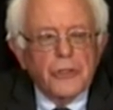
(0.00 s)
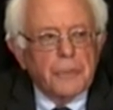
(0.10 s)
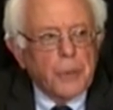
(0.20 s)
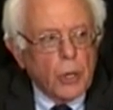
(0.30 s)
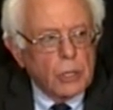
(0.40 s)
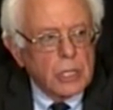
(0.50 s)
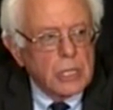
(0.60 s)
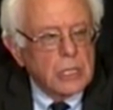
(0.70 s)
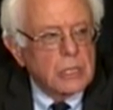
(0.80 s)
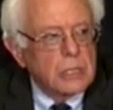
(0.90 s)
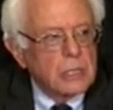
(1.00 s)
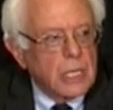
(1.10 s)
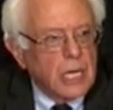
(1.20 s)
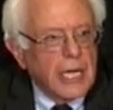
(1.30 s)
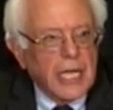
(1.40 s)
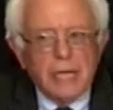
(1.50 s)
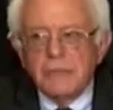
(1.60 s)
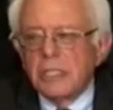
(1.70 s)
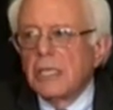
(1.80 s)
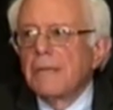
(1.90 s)
of the polling that I
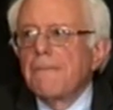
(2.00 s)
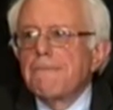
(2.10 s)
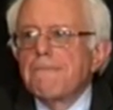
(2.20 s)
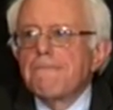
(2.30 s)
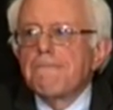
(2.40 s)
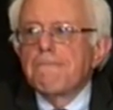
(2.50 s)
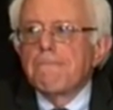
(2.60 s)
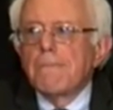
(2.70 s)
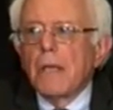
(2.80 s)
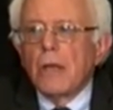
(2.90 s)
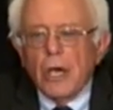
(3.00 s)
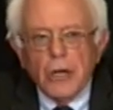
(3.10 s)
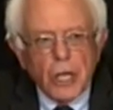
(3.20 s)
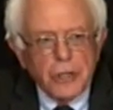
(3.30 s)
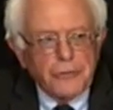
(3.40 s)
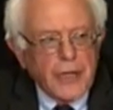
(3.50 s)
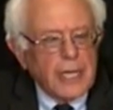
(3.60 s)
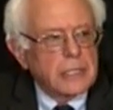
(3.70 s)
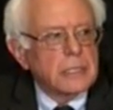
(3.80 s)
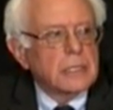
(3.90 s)
have seen and on other
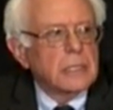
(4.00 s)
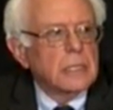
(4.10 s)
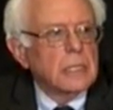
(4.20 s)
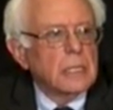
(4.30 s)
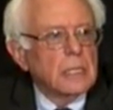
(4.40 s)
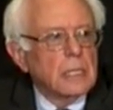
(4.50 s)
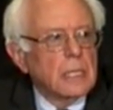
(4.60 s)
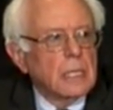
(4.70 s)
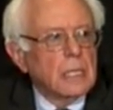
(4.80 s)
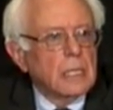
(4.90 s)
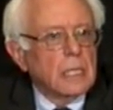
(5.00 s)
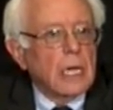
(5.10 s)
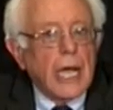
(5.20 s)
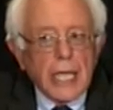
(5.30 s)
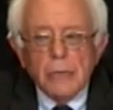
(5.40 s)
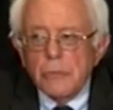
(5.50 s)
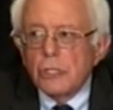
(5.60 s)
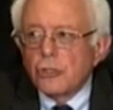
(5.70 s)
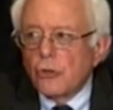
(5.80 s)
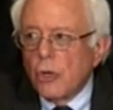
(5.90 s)
factors, that I am
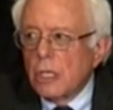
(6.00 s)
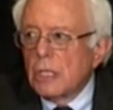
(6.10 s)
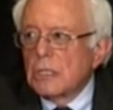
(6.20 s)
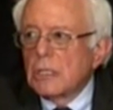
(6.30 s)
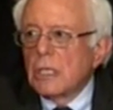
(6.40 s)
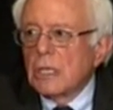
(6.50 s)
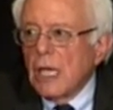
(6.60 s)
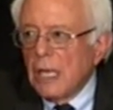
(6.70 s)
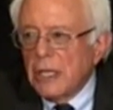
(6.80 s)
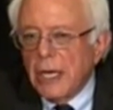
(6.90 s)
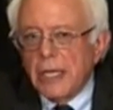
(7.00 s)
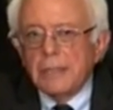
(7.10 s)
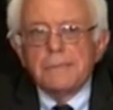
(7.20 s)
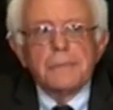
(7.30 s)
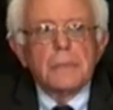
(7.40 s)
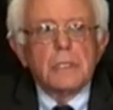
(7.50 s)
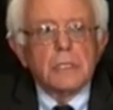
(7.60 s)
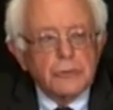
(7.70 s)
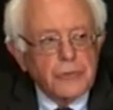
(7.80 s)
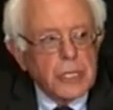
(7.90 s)
the strongest candidate to
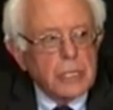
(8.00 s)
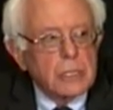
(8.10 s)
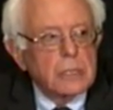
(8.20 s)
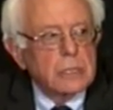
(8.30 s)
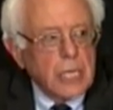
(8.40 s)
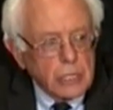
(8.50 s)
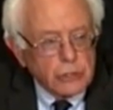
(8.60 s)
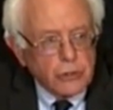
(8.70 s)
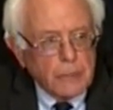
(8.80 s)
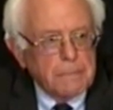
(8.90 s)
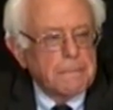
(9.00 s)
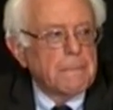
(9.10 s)
defeat Donald Trump.